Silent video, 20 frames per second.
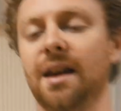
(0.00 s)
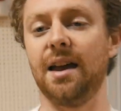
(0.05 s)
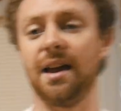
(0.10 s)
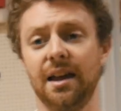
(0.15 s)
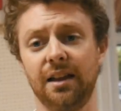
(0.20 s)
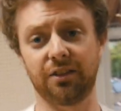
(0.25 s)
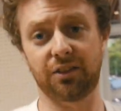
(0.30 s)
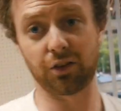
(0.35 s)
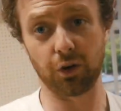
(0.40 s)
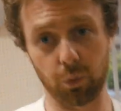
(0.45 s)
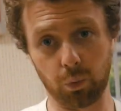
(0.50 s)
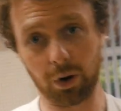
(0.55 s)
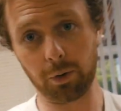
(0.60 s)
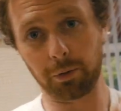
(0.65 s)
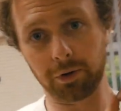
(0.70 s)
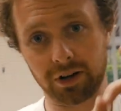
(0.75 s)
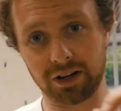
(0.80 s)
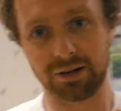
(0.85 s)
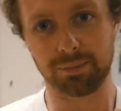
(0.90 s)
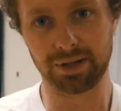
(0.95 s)
And so what
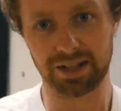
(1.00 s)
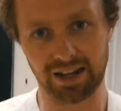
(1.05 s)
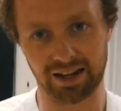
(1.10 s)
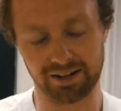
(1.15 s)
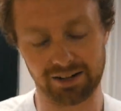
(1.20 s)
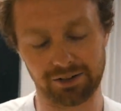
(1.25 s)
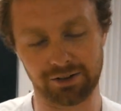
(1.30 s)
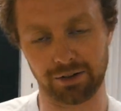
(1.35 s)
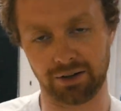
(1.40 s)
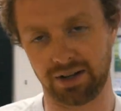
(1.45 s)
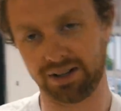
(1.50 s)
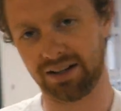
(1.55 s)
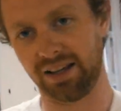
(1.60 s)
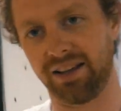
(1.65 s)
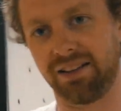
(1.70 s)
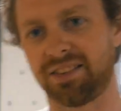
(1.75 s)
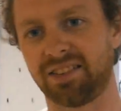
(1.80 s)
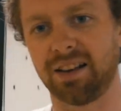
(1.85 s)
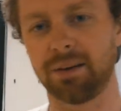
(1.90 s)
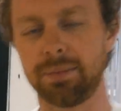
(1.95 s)
we're gonna be kind of doing
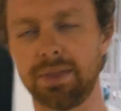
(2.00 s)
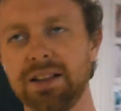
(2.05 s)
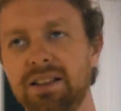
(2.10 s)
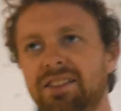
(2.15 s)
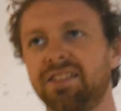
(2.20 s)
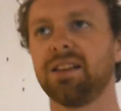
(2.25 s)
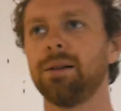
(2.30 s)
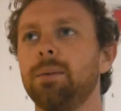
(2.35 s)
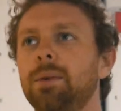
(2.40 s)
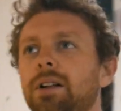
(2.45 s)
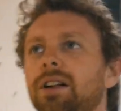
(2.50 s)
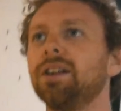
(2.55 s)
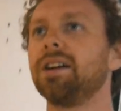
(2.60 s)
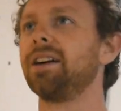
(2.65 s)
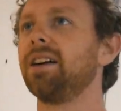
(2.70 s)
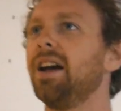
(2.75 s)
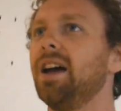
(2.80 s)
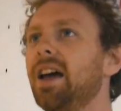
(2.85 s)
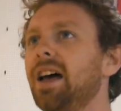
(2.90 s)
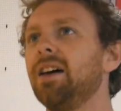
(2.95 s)
is something
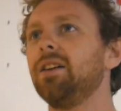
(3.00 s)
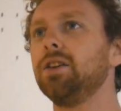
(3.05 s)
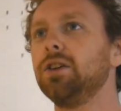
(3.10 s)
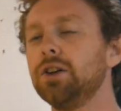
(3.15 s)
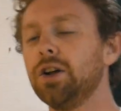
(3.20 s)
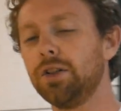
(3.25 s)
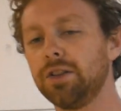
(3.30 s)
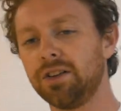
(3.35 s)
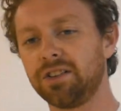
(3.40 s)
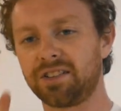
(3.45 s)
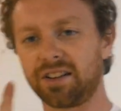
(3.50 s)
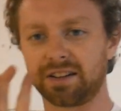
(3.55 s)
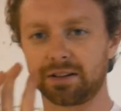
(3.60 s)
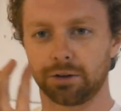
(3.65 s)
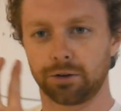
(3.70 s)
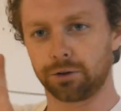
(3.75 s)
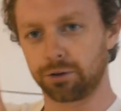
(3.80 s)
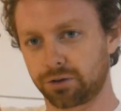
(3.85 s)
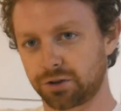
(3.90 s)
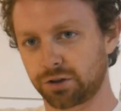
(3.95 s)
similar. You know those like little